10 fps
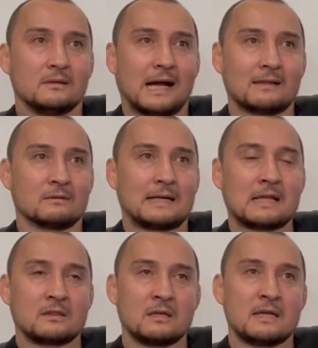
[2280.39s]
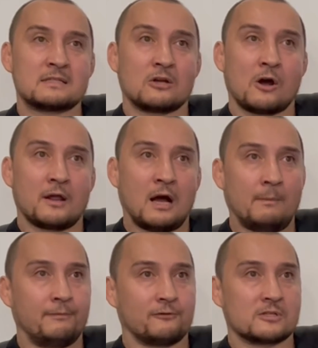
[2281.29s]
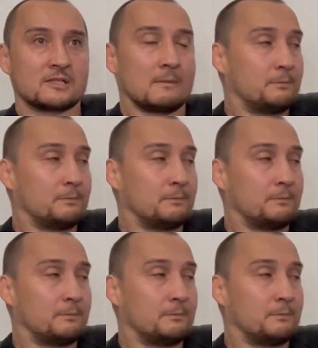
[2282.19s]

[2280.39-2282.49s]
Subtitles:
I think it's gone up for some